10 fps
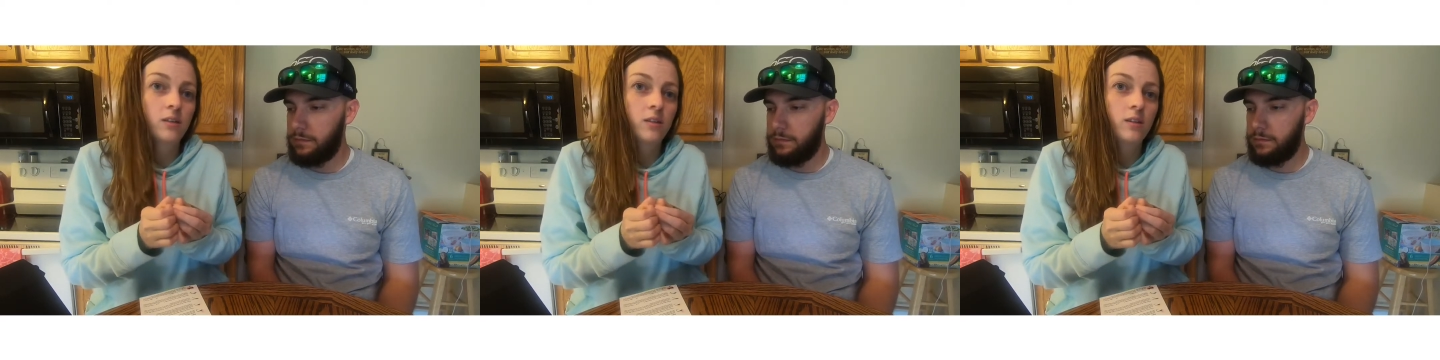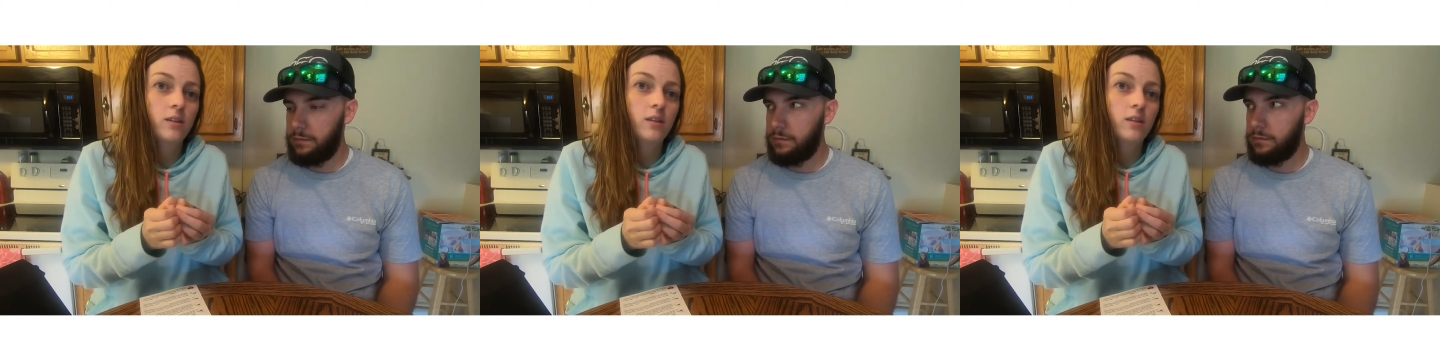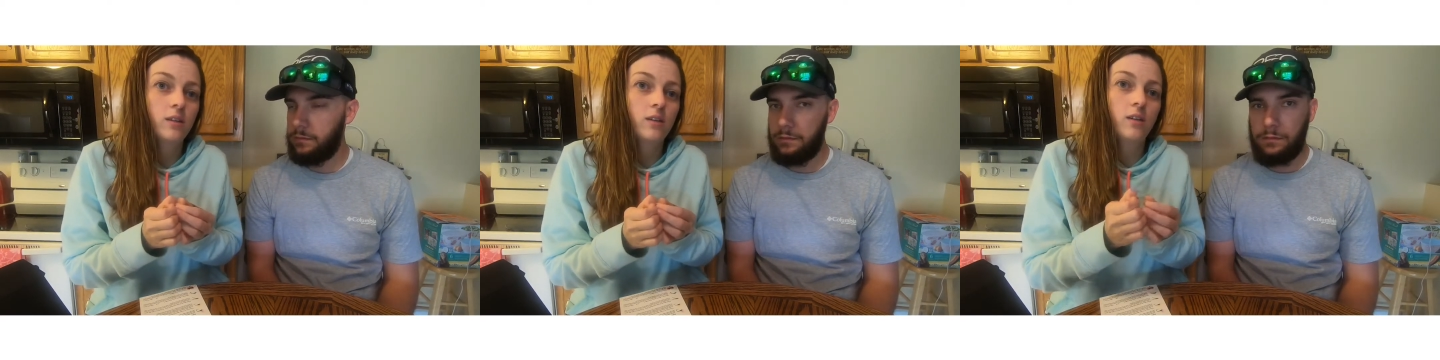
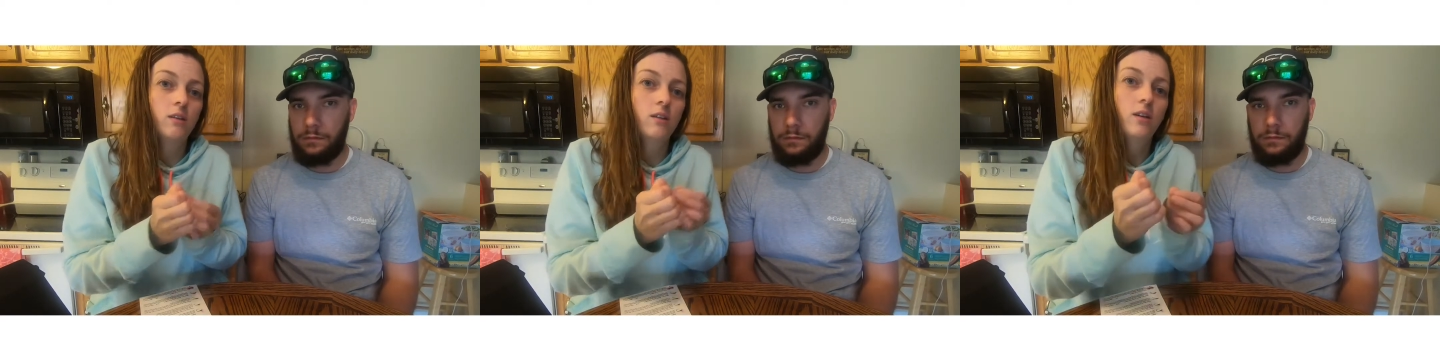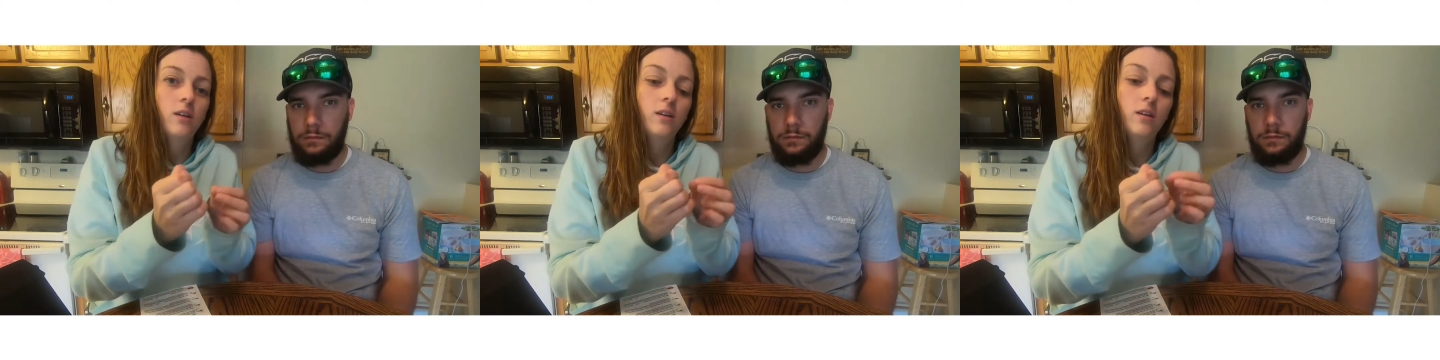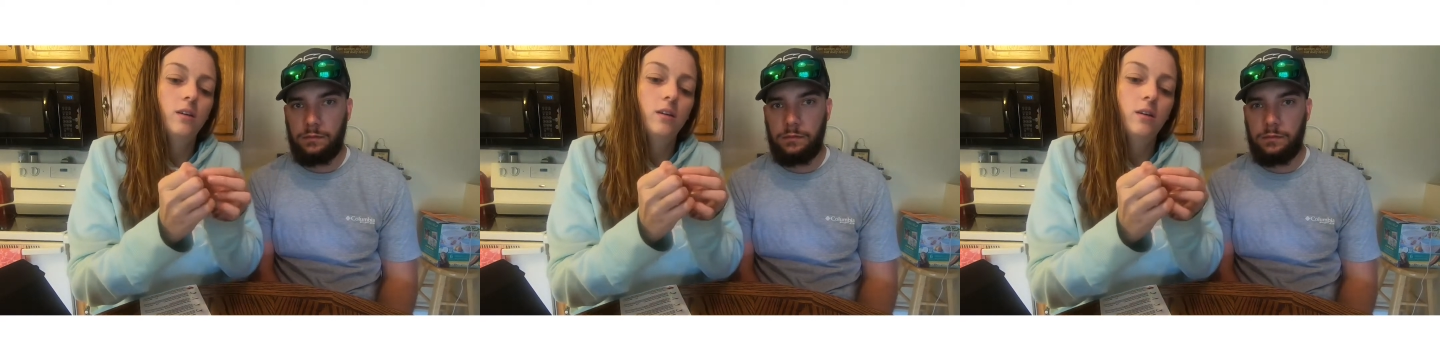[no speech]